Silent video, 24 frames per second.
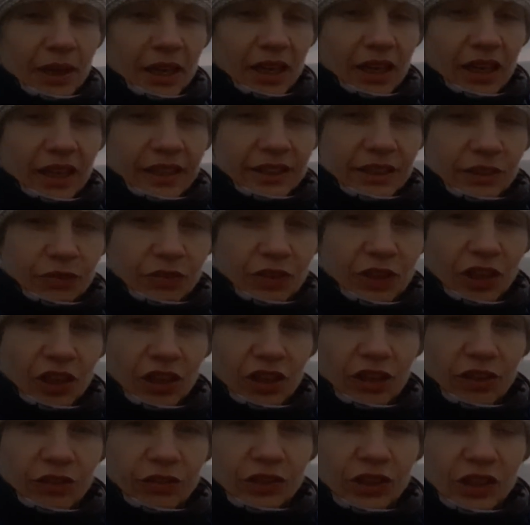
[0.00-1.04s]
but it kind of
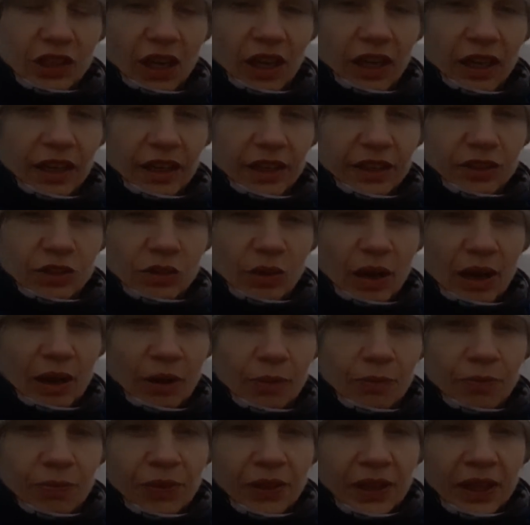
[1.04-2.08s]
curves slightly as
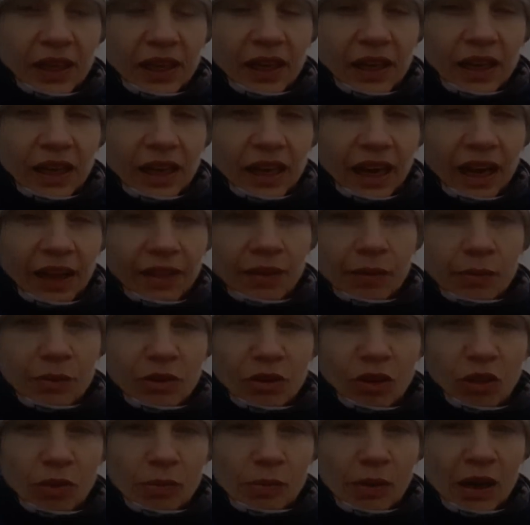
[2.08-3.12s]
well. And then
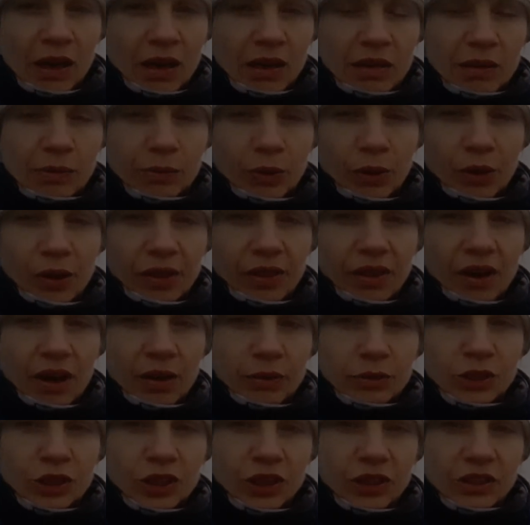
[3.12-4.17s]
we've got the marker buoy that
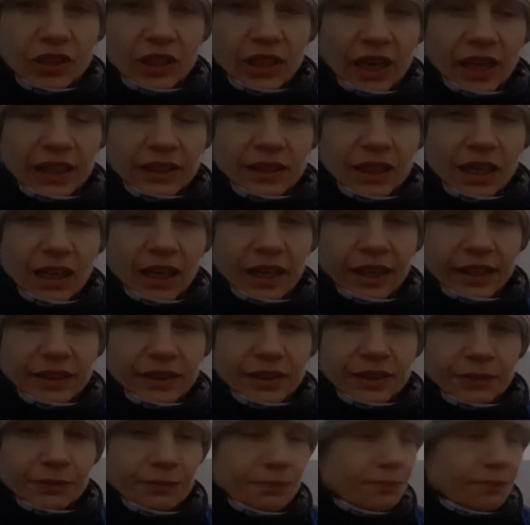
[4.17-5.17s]
I was shooting last night.